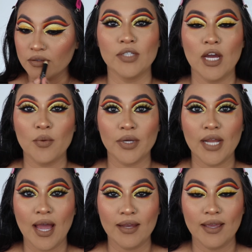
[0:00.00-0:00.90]
Now we're gonna
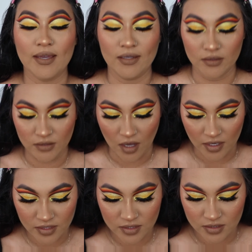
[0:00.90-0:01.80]
add a
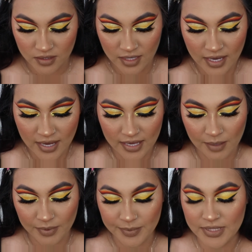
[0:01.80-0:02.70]
gloss, and I'm
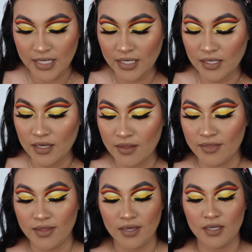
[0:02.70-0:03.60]
gonna be taking
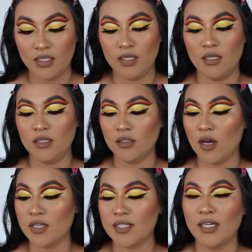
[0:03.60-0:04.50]
the
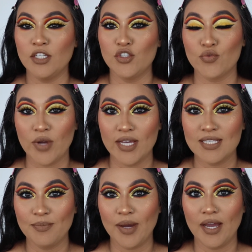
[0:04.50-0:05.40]
gloss Undress
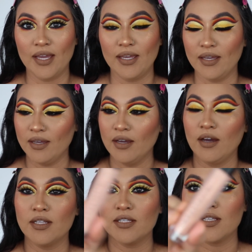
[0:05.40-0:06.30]
by
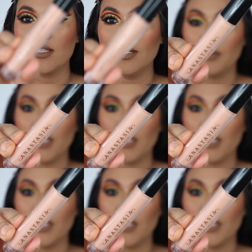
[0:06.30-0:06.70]
Anastasia.